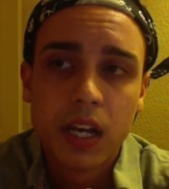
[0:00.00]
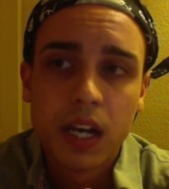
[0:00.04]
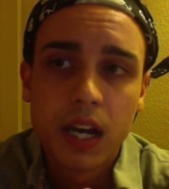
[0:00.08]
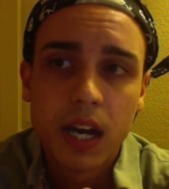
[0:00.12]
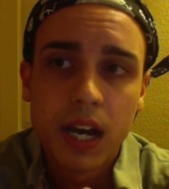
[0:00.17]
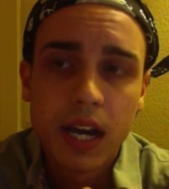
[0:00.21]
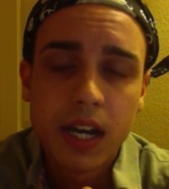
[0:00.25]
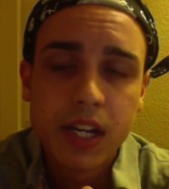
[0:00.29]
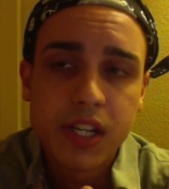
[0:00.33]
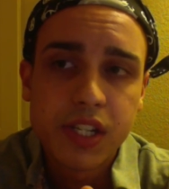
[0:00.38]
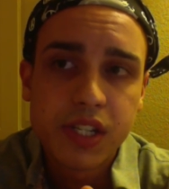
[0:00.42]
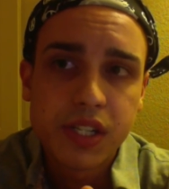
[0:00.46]

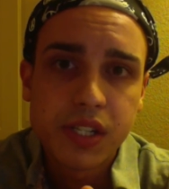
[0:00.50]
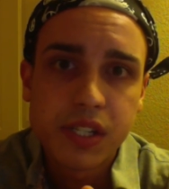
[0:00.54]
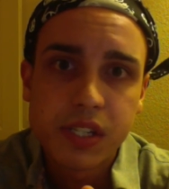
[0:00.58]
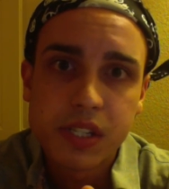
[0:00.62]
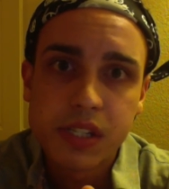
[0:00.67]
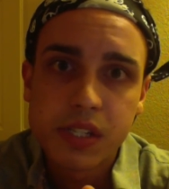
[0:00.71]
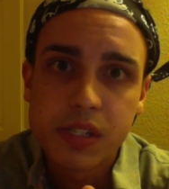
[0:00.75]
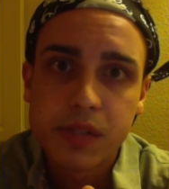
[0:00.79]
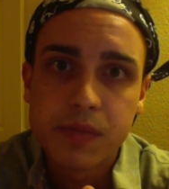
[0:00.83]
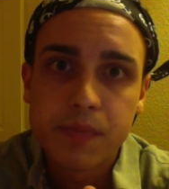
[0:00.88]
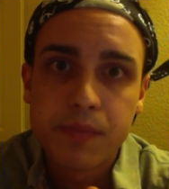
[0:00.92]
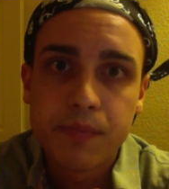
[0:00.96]
I
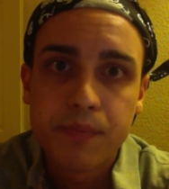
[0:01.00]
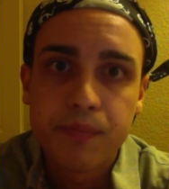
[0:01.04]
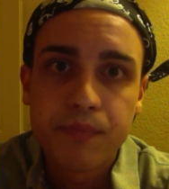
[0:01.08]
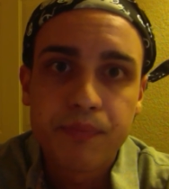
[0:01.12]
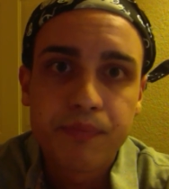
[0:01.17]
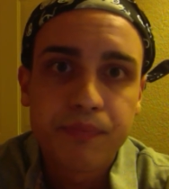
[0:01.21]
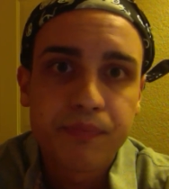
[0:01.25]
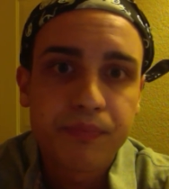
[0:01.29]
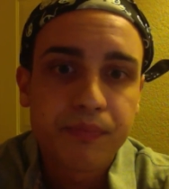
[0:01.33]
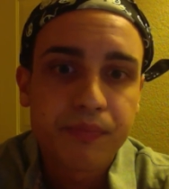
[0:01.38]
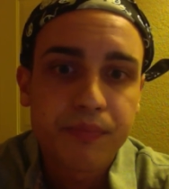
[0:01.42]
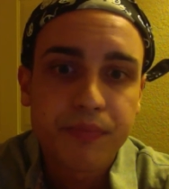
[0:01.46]
just
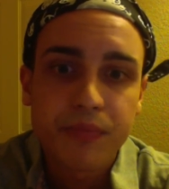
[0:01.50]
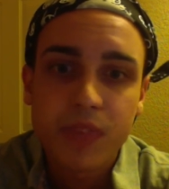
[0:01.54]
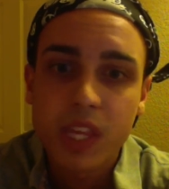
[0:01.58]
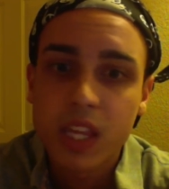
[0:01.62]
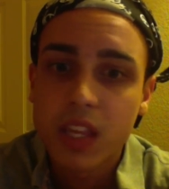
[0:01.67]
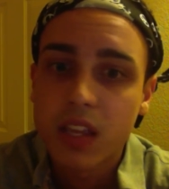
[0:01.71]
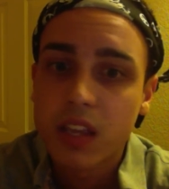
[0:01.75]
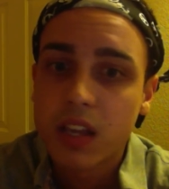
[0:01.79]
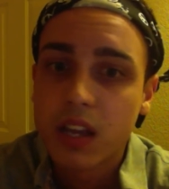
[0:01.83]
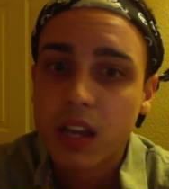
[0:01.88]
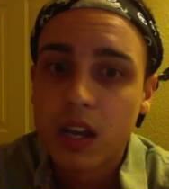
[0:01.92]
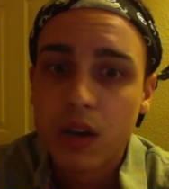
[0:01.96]

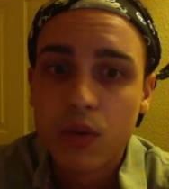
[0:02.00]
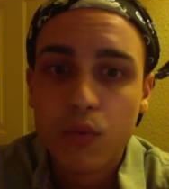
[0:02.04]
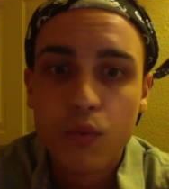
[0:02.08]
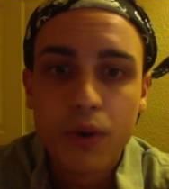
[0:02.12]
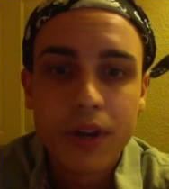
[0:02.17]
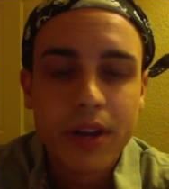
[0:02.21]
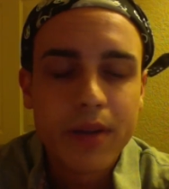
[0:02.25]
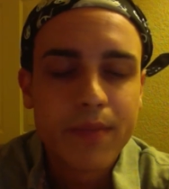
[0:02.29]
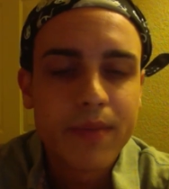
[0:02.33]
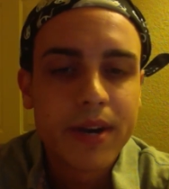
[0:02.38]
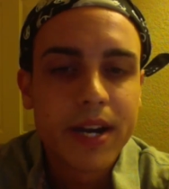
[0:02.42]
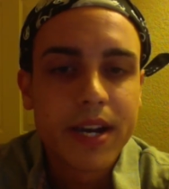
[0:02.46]

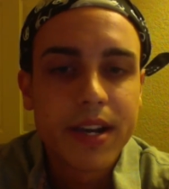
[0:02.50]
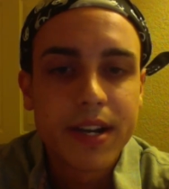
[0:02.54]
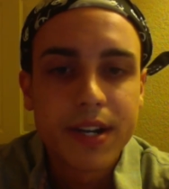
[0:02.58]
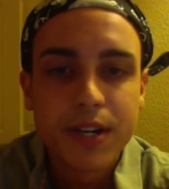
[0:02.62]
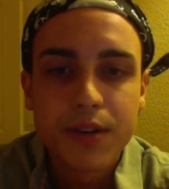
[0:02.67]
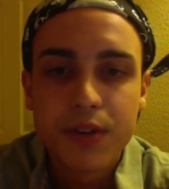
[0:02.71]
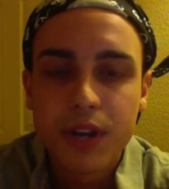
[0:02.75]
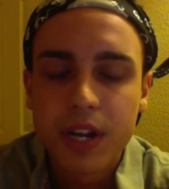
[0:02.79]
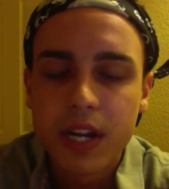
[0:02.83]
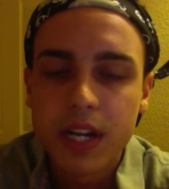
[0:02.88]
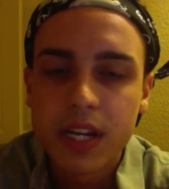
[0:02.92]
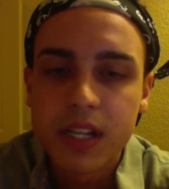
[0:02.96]
went on my
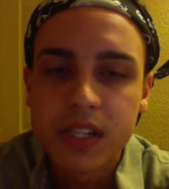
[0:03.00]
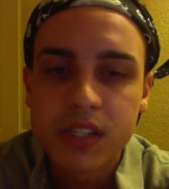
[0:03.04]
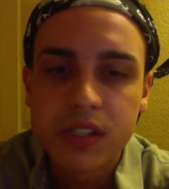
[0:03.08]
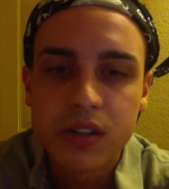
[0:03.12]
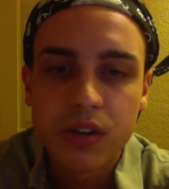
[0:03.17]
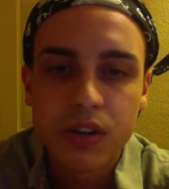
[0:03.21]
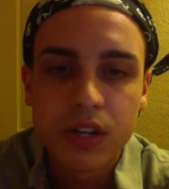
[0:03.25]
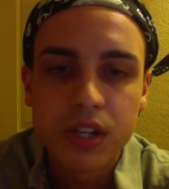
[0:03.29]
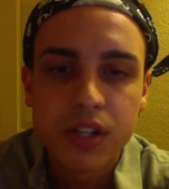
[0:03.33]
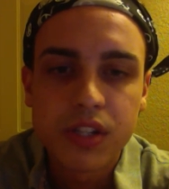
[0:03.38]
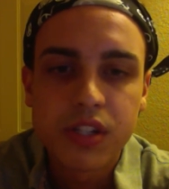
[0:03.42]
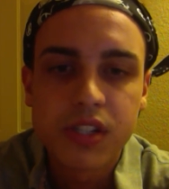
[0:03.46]
own and I
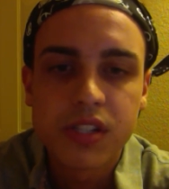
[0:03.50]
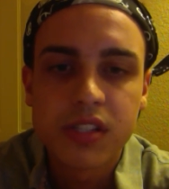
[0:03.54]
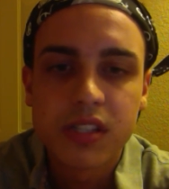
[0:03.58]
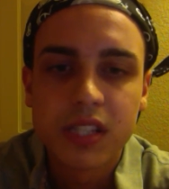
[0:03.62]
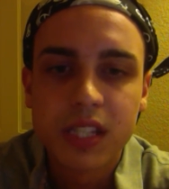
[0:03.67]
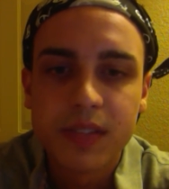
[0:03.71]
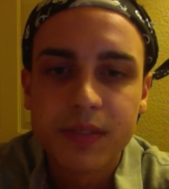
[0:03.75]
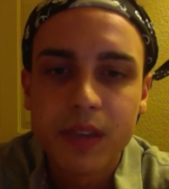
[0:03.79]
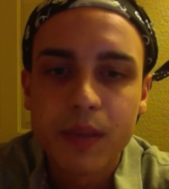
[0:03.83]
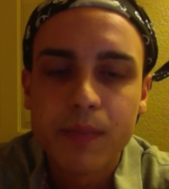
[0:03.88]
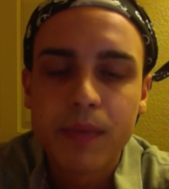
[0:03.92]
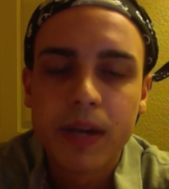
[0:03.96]
started just
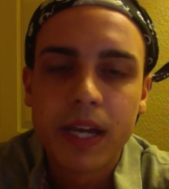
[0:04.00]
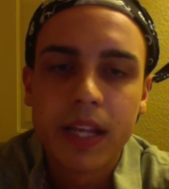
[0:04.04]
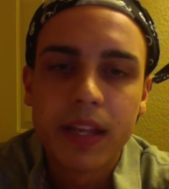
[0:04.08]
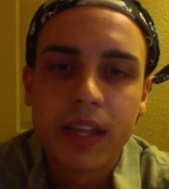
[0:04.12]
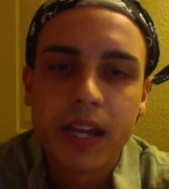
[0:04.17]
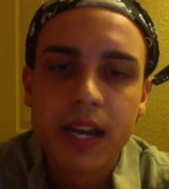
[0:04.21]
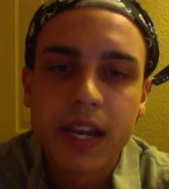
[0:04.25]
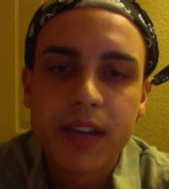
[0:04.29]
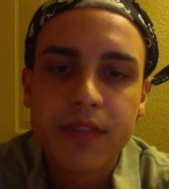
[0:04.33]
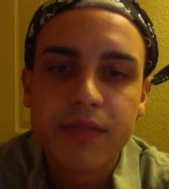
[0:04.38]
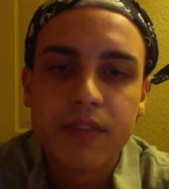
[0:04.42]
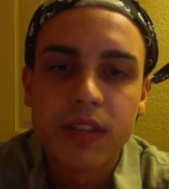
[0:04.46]
living my
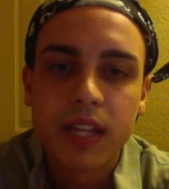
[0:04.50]
life